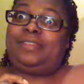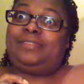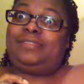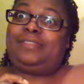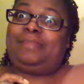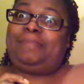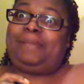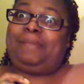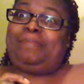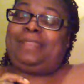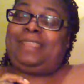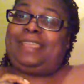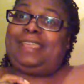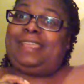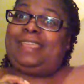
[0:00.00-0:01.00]
those are the people
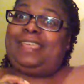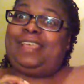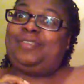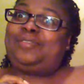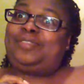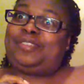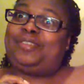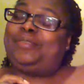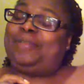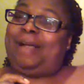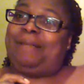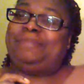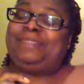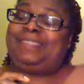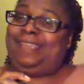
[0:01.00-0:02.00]
that get killed too.
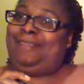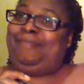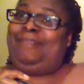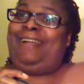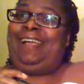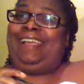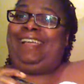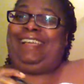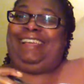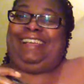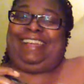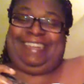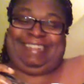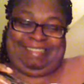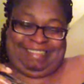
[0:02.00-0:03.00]
I'm staying right
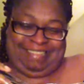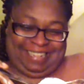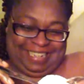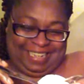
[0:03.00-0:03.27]
here.